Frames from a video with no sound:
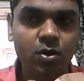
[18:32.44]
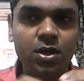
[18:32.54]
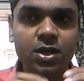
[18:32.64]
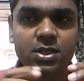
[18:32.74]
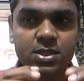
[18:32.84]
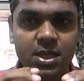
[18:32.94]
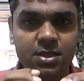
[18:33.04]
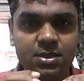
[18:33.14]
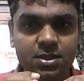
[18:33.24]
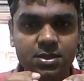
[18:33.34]
or it is
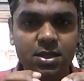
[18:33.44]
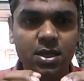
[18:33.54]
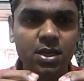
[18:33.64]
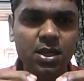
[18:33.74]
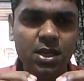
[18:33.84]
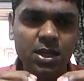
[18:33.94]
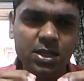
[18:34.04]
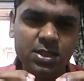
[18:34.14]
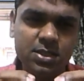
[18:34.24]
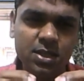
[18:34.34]
cancer. It
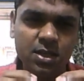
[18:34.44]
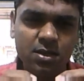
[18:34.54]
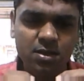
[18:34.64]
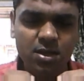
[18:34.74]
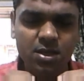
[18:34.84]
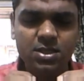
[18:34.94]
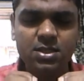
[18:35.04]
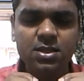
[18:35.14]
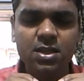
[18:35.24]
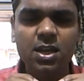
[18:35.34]
is
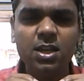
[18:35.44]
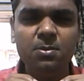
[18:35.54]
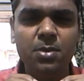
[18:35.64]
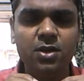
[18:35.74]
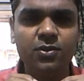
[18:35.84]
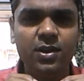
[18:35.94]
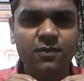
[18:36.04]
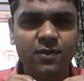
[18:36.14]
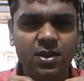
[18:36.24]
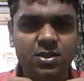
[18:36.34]
in the in-between
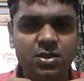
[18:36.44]
phase.